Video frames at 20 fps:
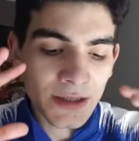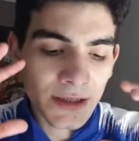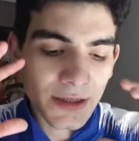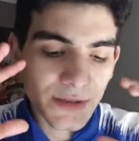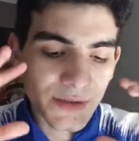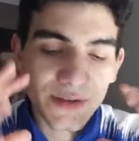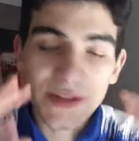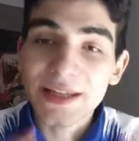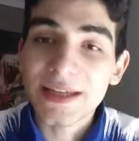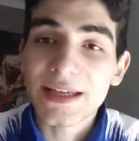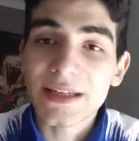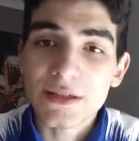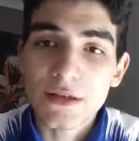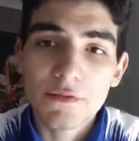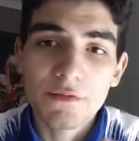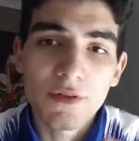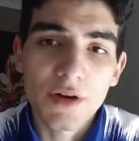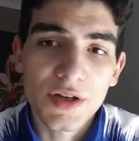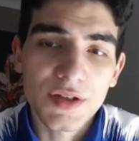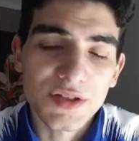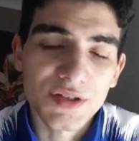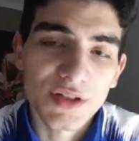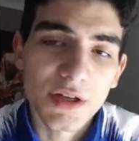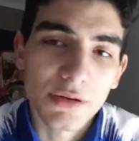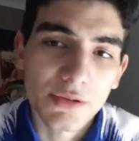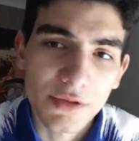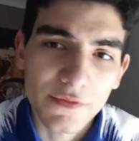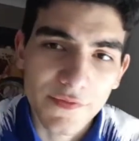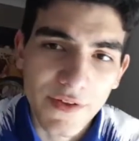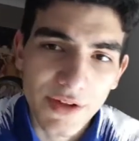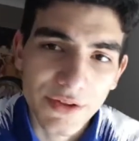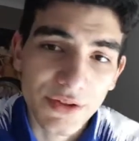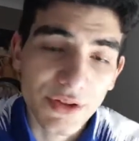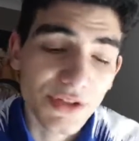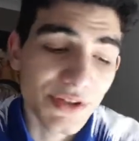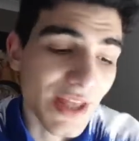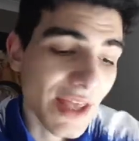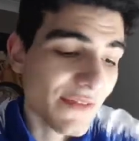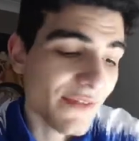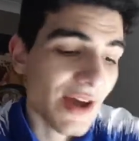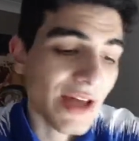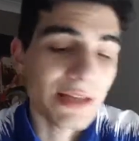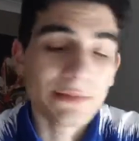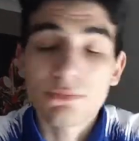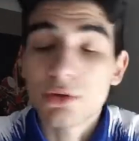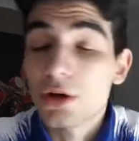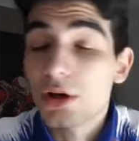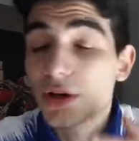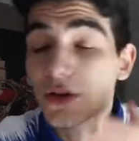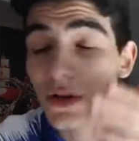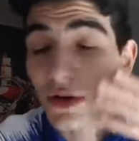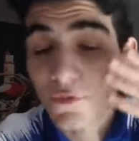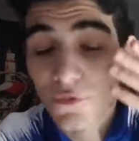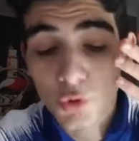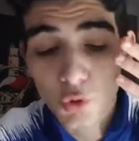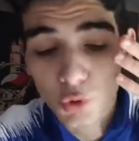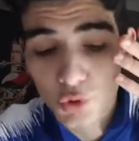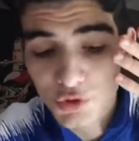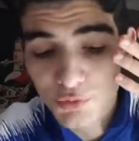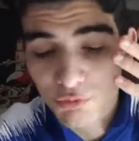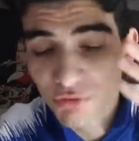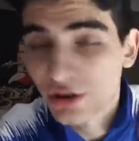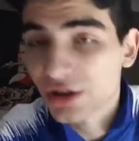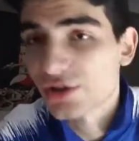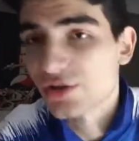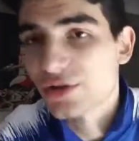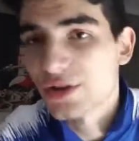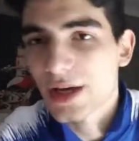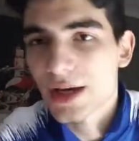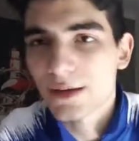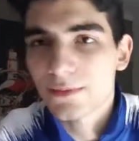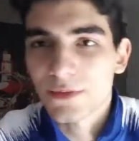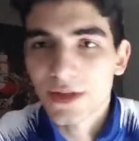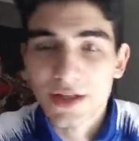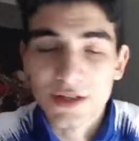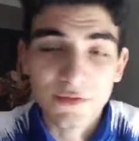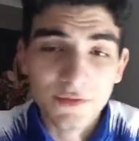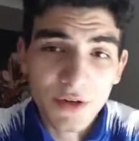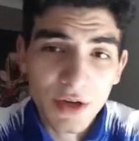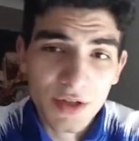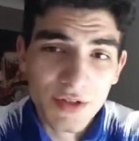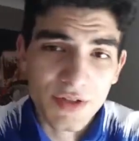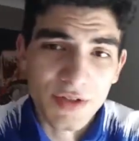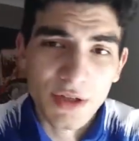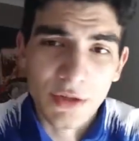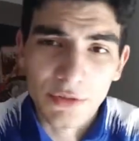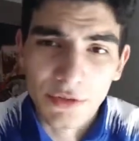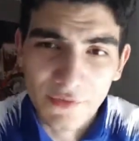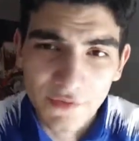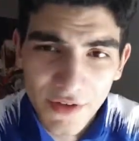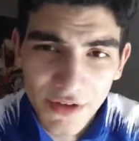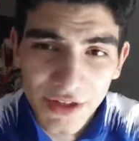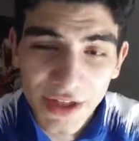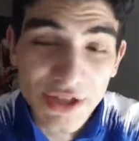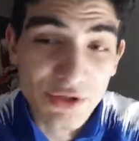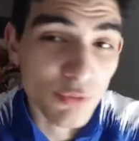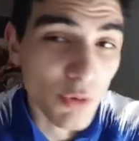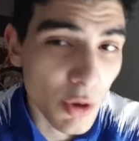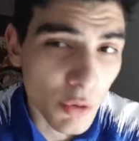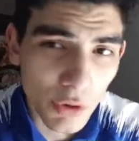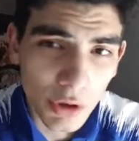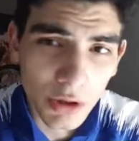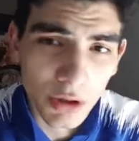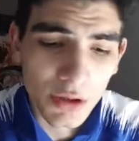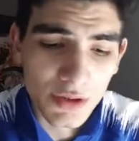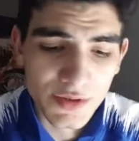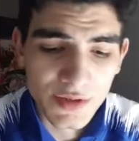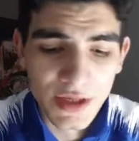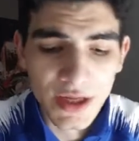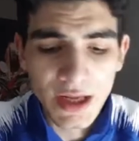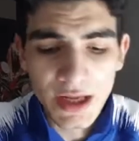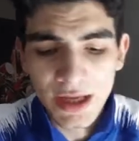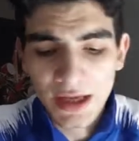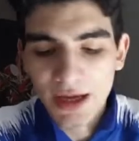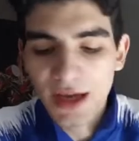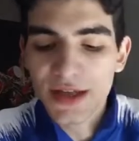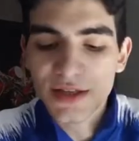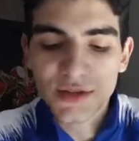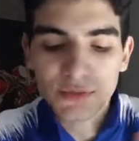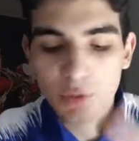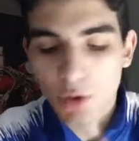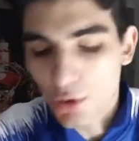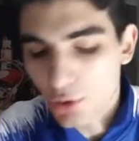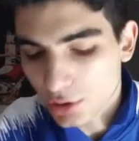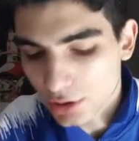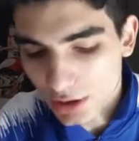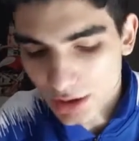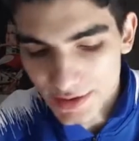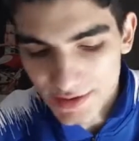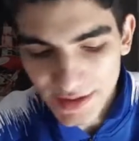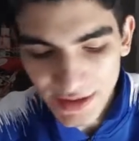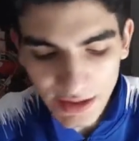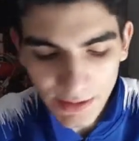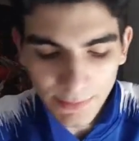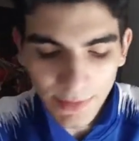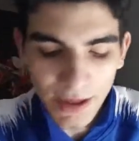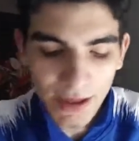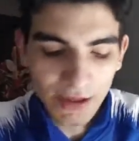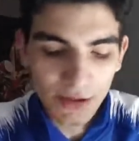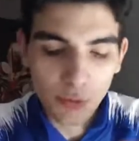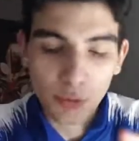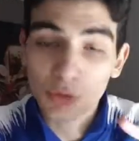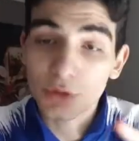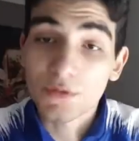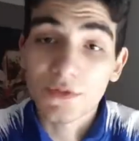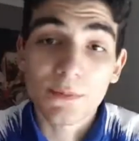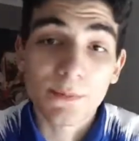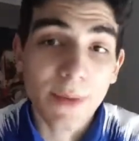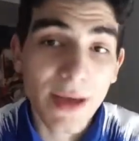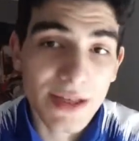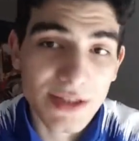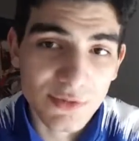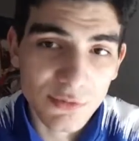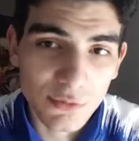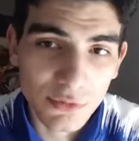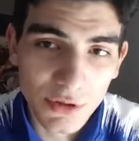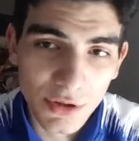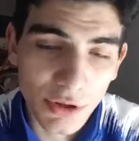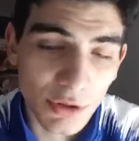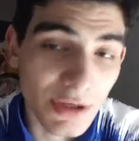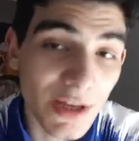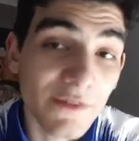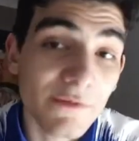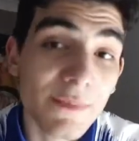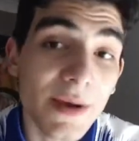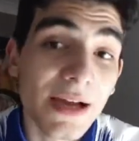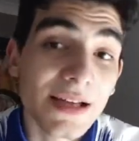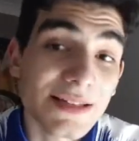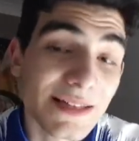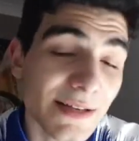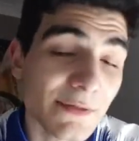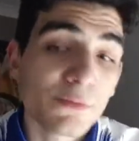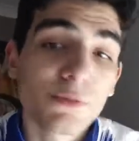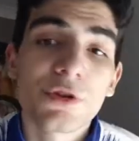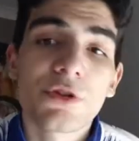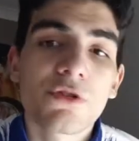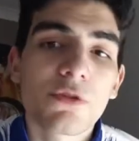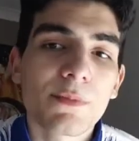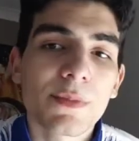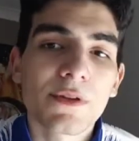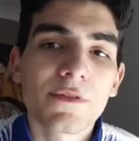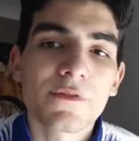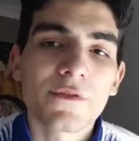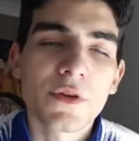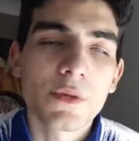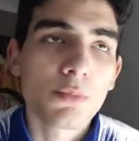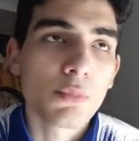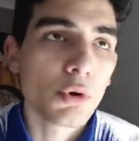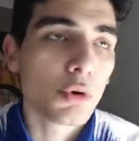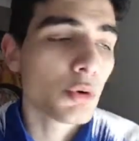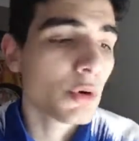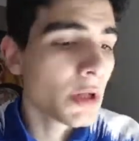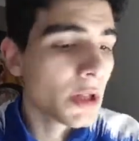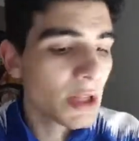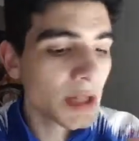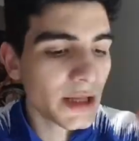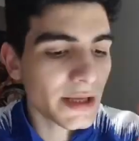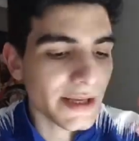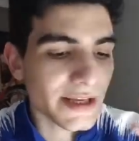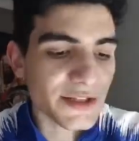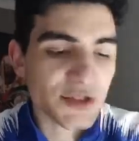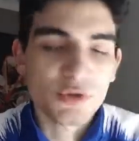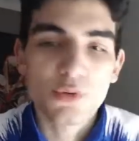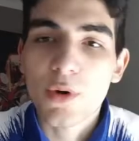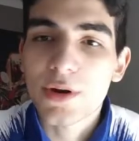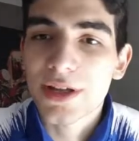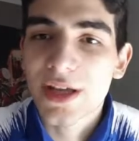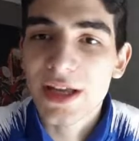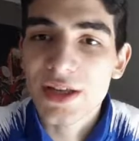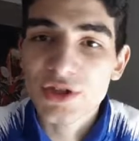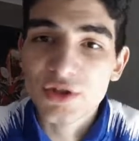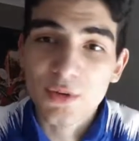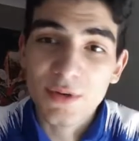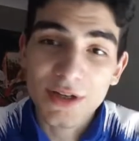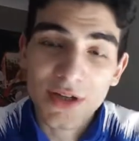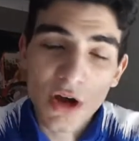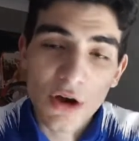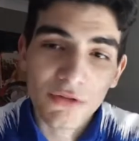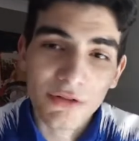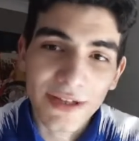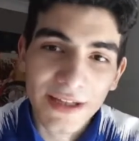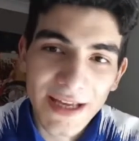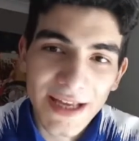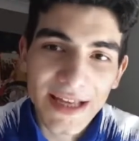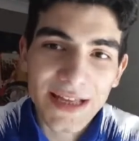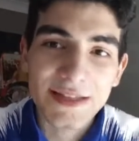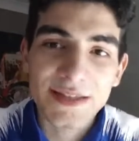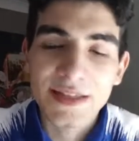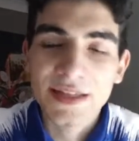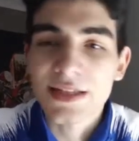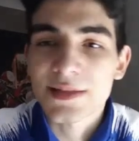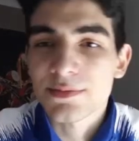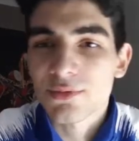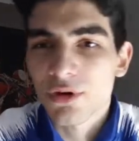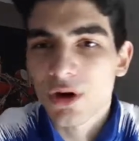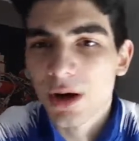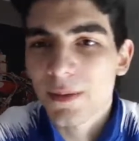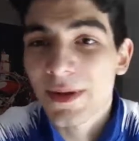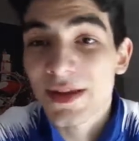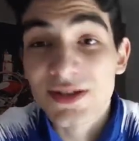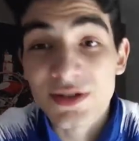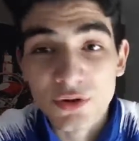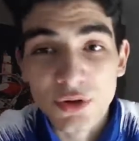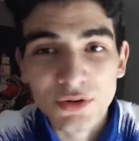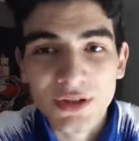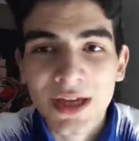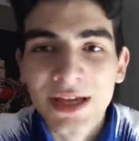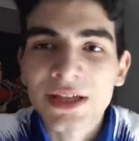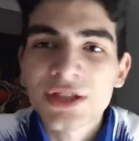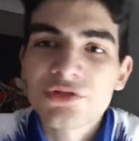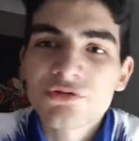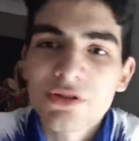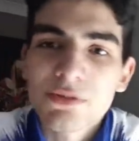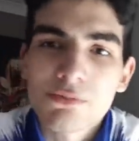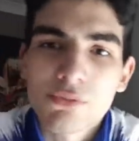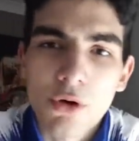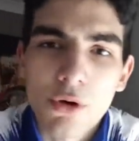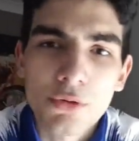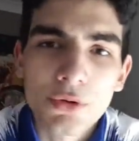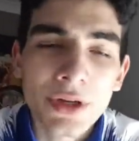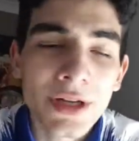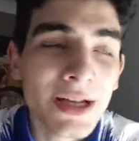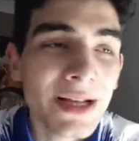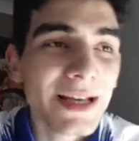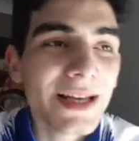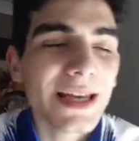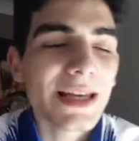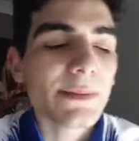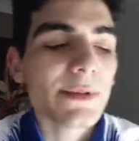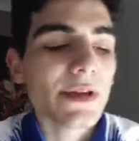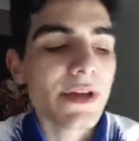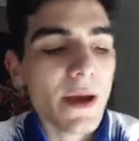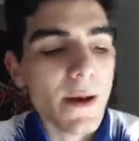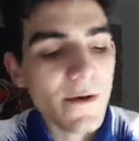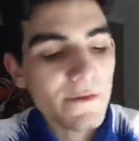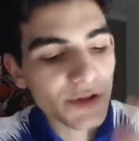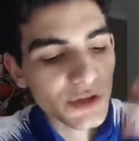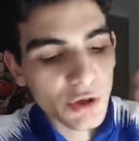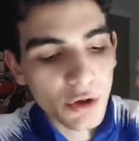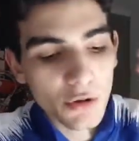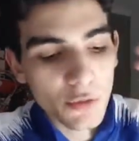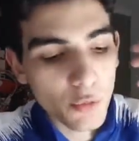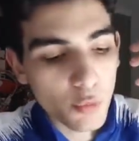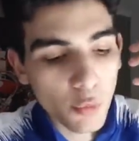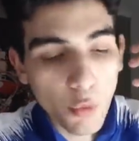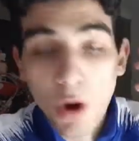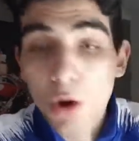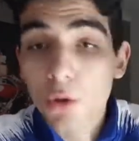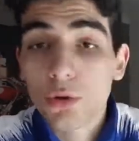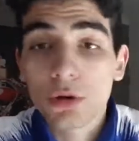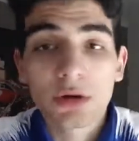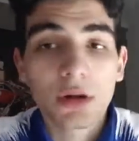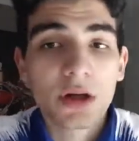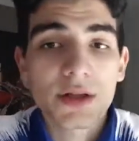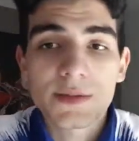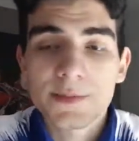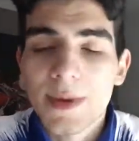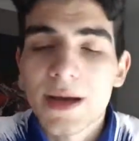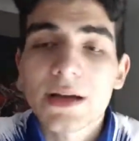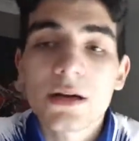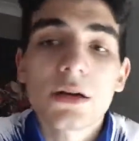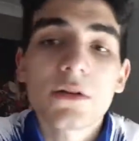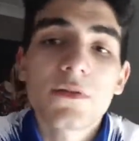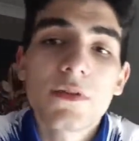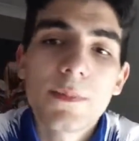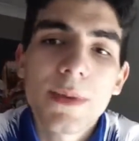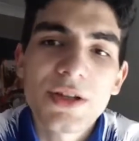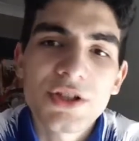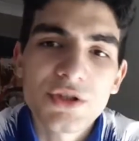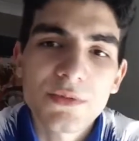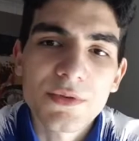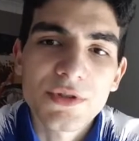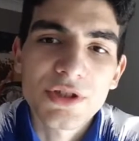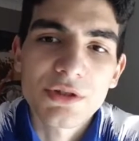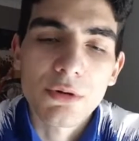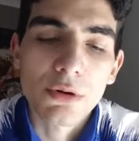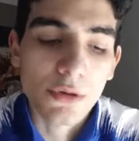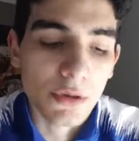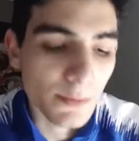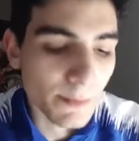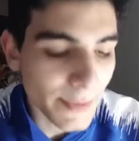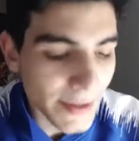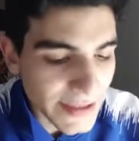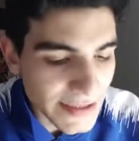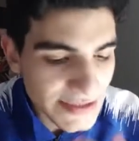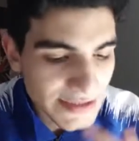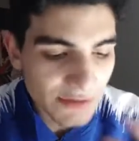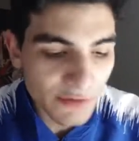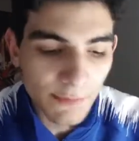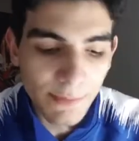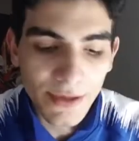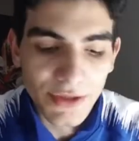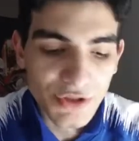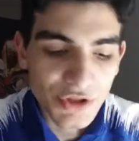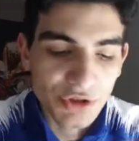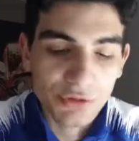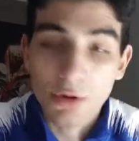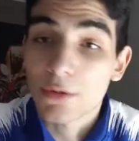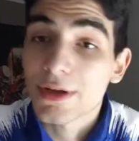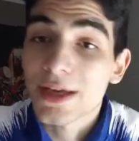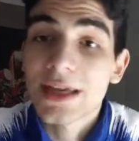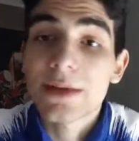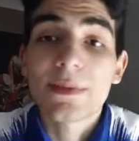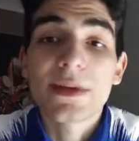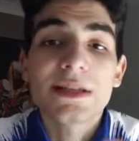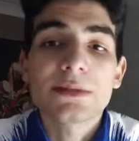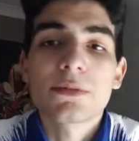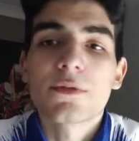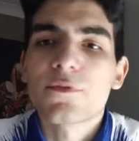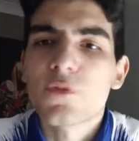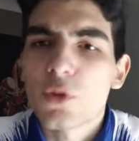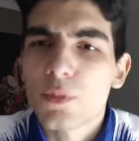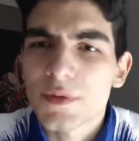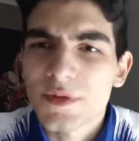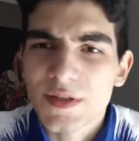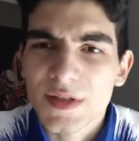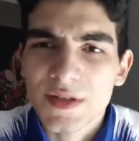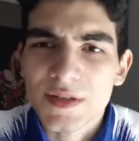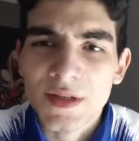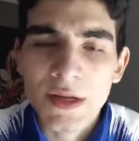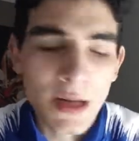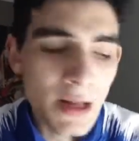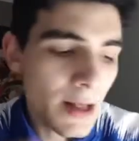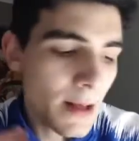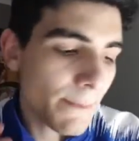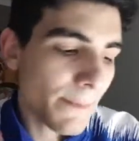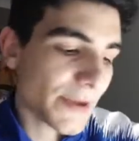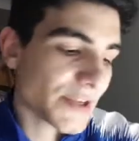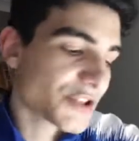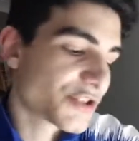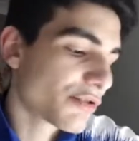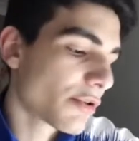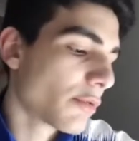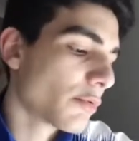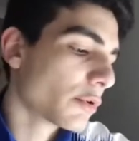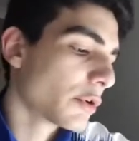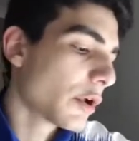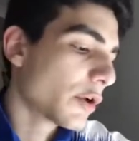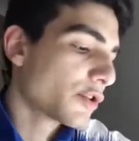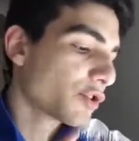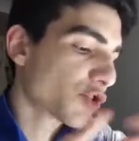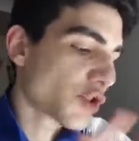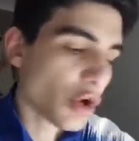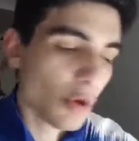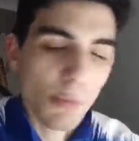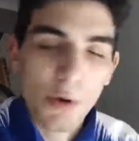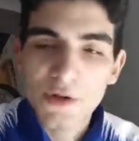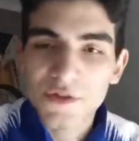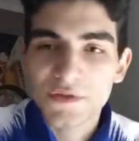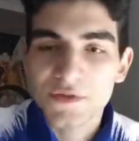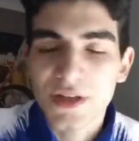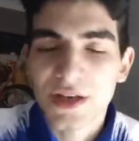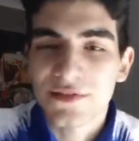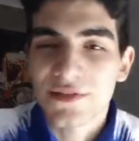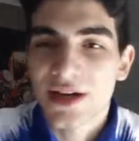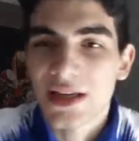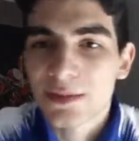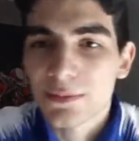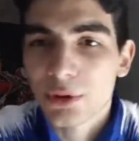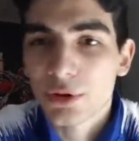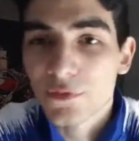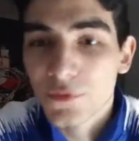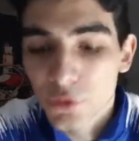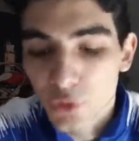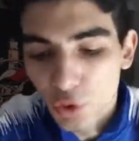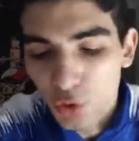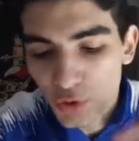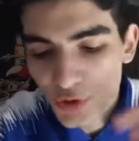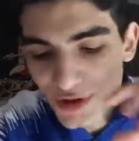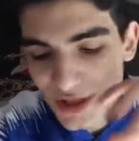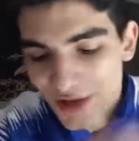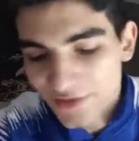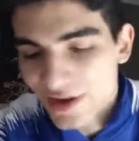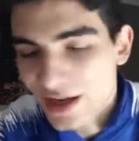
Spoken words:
need a versatile defender, and David Alaba, of course, brings you that. He's a versatile defender, he's world class, he's a world class centre back, one of the best, you know, left backs in European football. He's 28, so he currently is in his prime. He's not that injury prone. He'd be, you know, world class backup for Benjamin Chilwell, competing with Ben Chilwell, keeping his performances. Ben Chilwell will learn so much from David Alaba, and of course, David